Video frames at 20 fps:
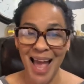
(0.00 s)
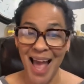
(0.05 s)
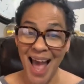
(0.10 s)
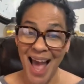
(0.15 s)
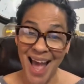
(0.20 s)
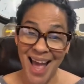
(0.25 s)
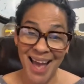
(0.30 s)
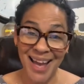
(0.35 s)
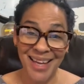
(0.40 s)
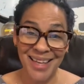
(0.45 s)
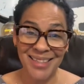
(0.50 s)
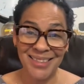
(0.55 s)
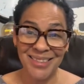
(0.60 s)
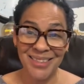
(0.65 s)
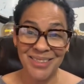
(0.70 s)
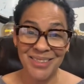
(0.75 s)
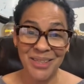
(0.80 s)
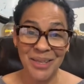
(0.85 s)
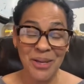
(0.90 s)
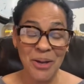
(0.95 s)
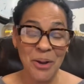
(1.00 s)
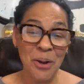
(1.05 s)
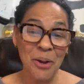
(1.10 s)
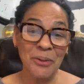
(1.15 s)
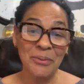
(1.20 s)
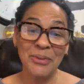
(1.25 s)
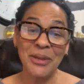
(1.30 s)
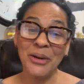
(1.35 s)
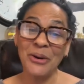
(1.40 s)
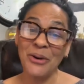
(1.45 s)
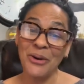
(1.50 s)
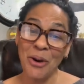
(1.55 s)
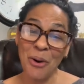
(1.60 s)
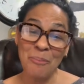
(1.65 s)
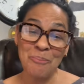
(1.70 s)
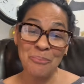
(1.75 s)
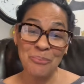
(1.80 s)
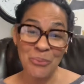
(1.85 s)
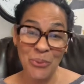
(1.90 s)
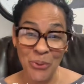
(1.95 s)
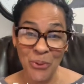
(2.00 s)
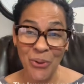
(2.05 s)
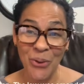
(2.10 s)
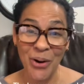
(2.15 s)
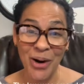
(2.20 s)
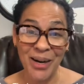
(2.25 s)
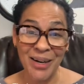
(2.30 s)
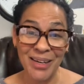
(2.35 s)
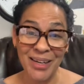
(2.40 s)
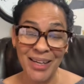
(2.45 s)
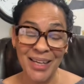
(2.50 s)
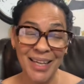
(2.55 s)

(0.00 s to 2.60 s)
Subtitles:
and there are more.